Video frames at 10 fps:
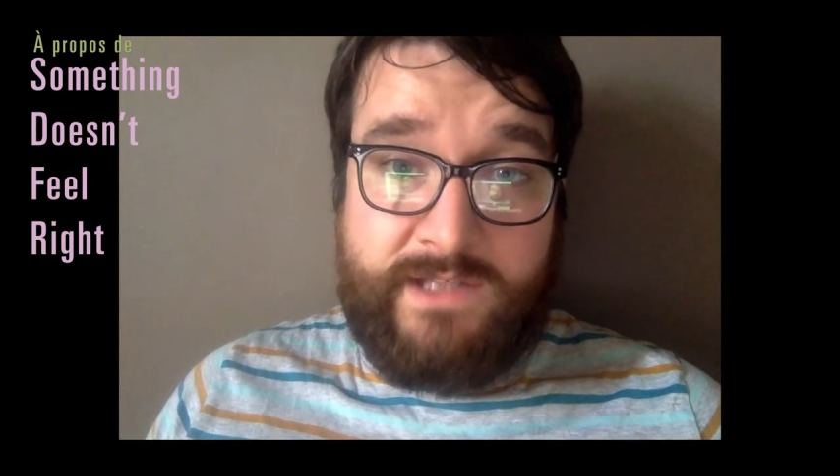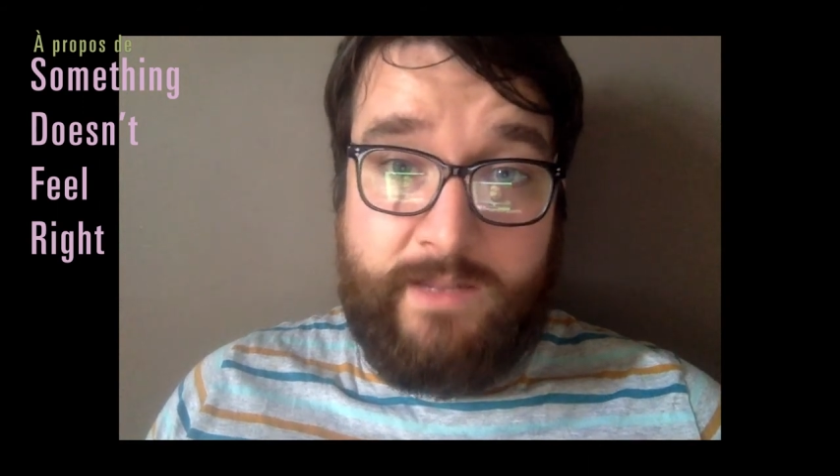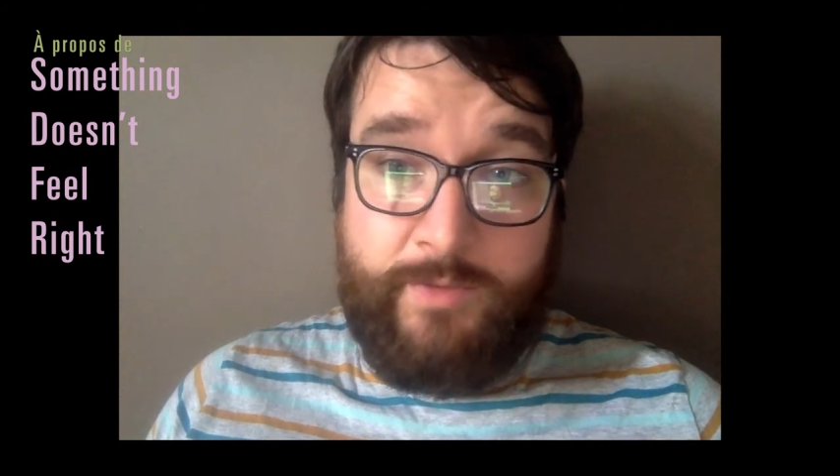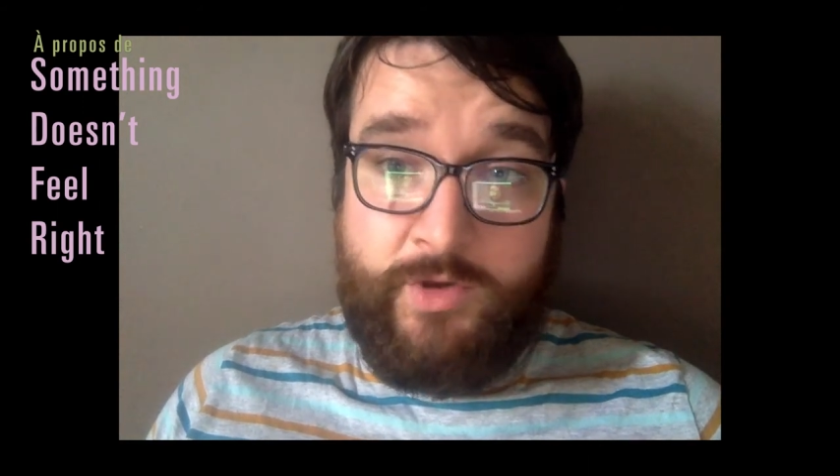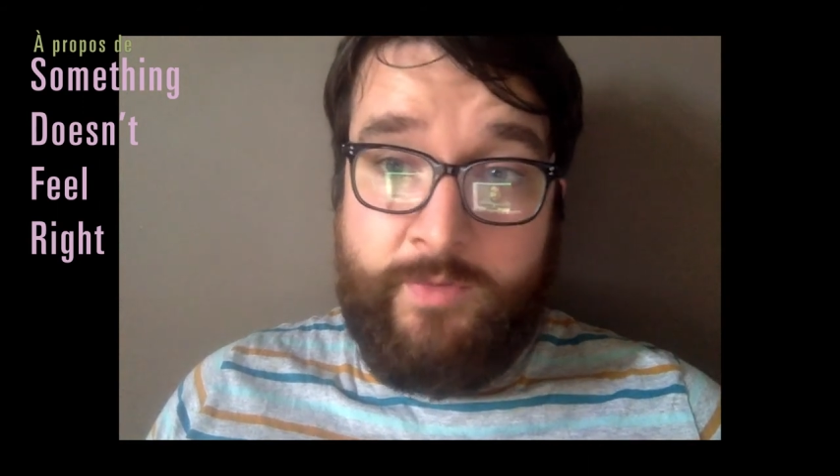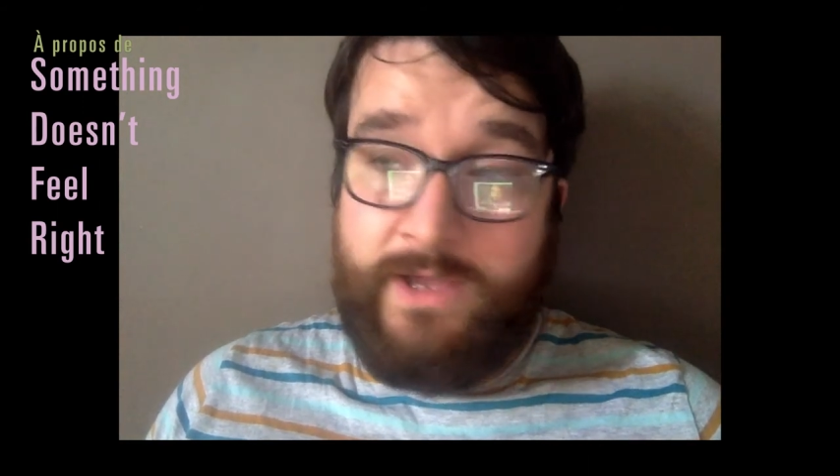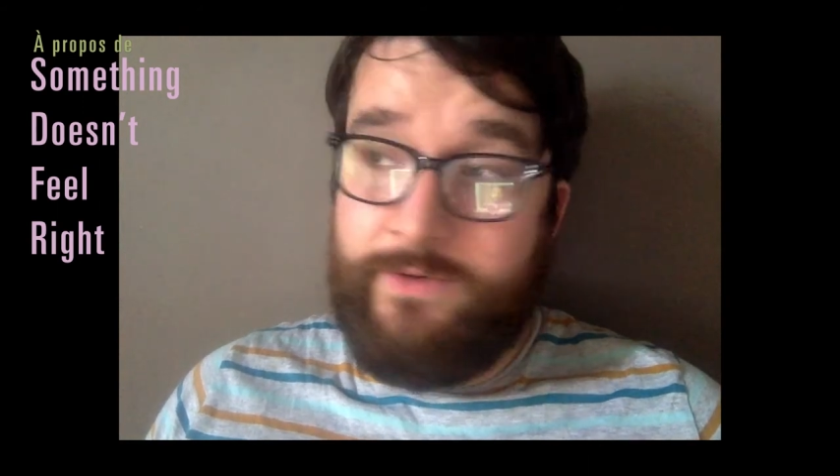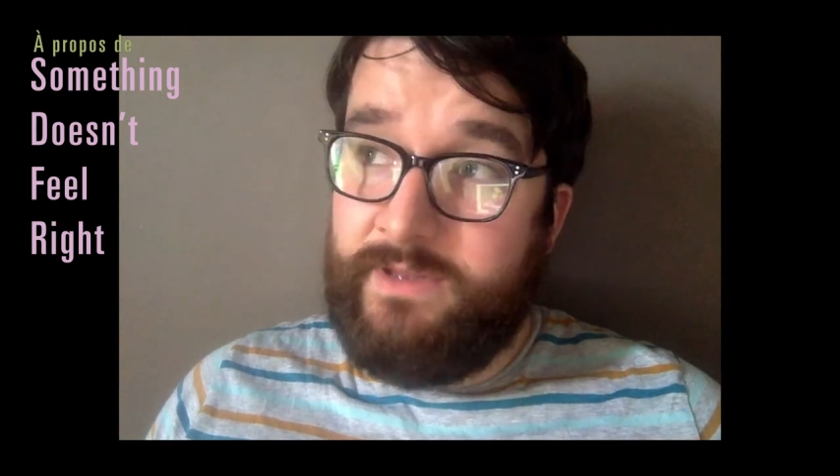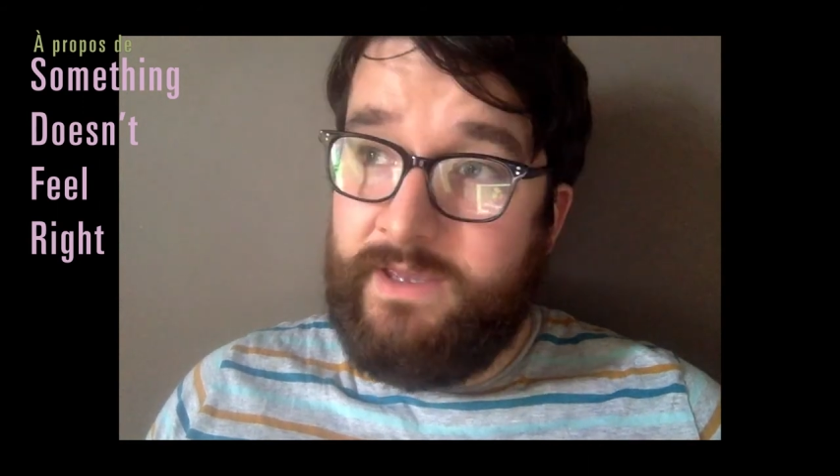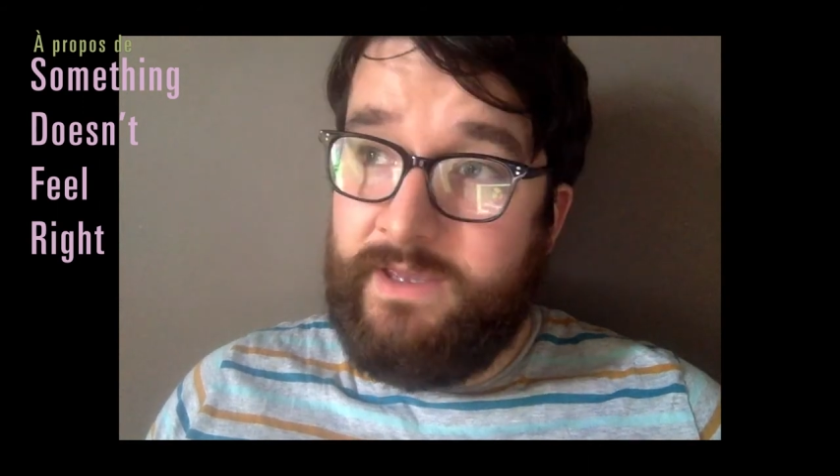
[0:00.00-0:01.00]
That'll be coming
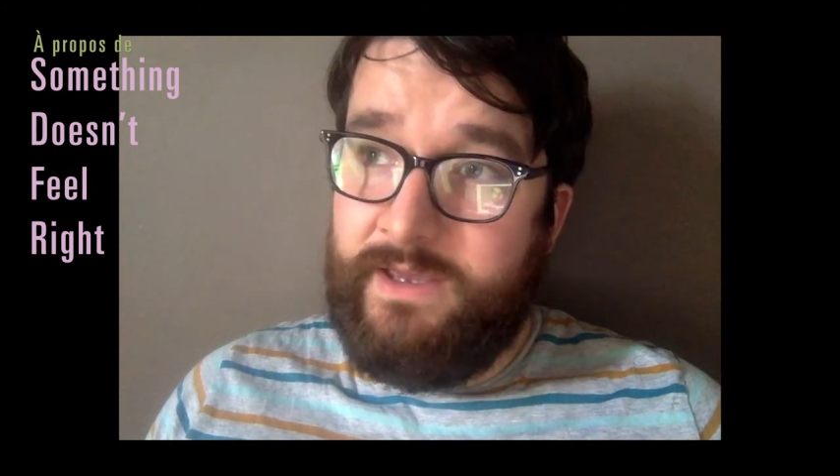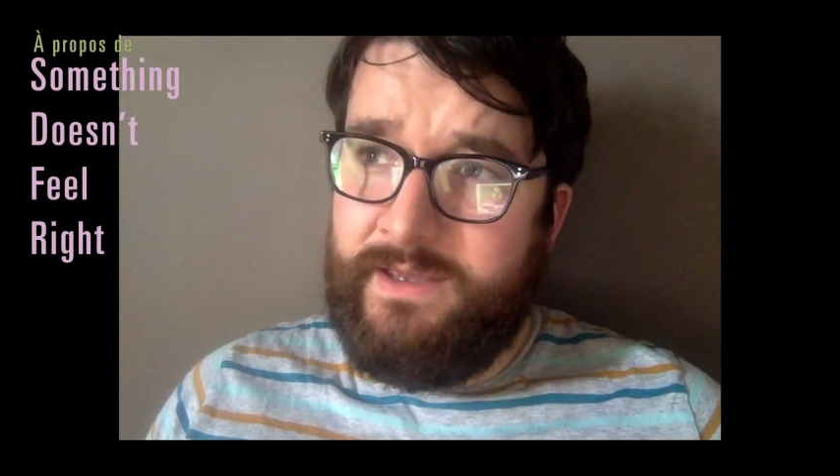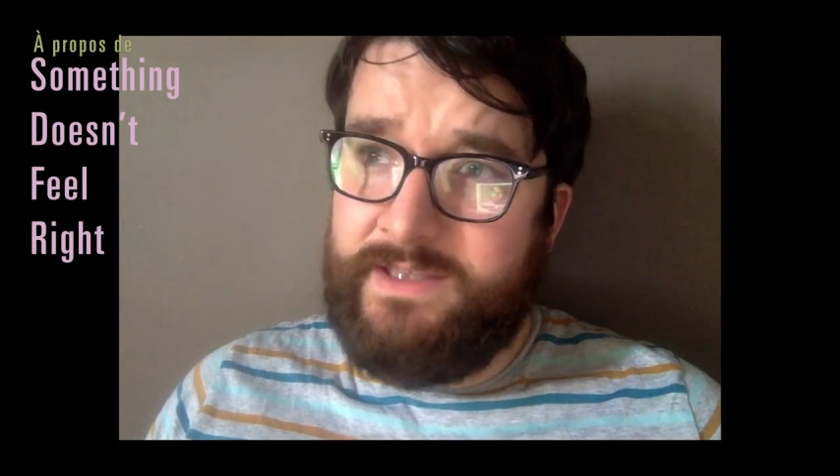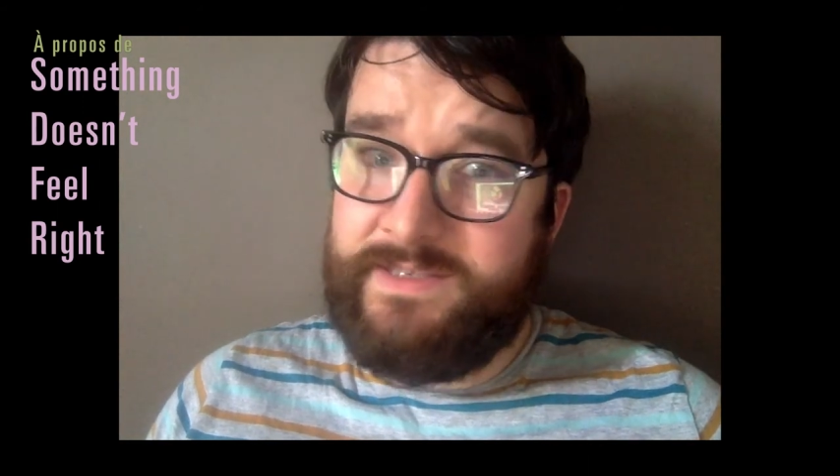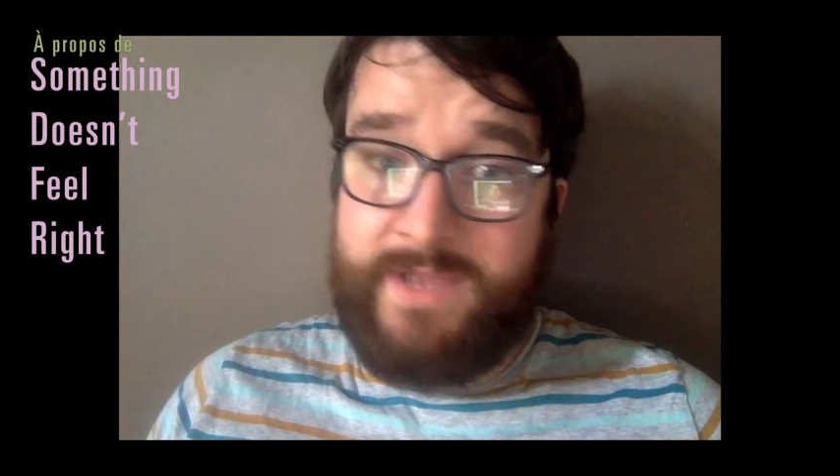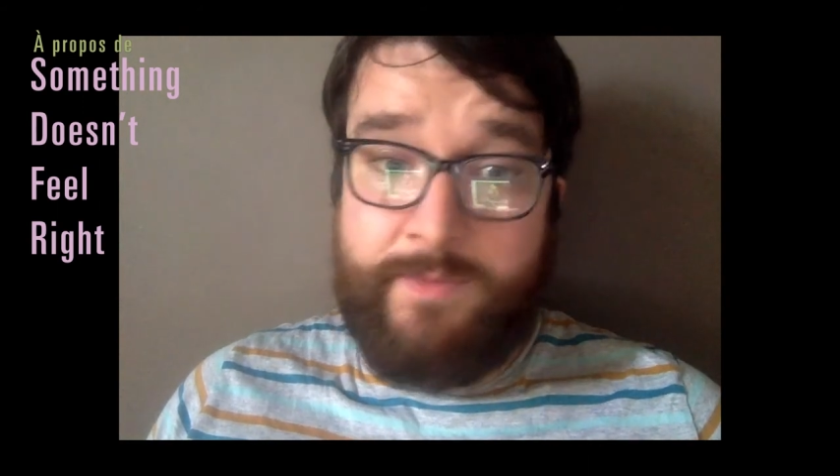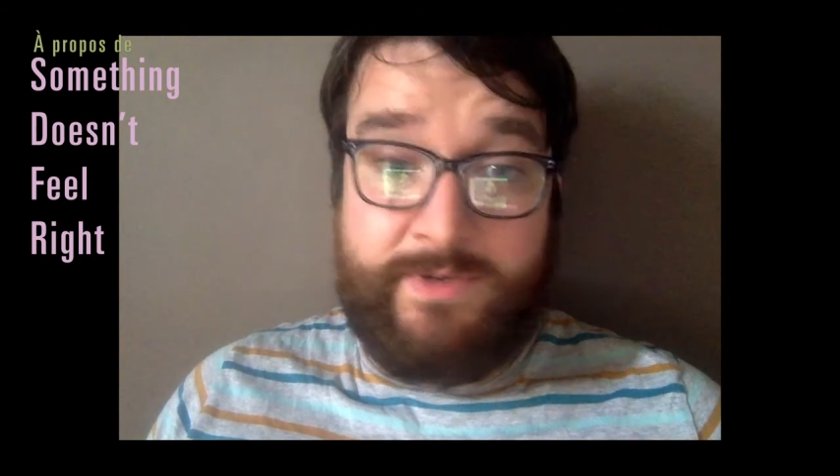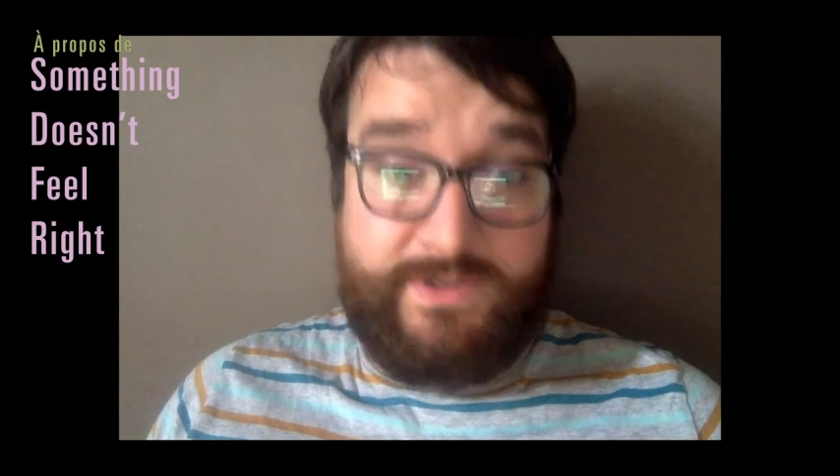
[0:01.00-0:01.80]
out in September,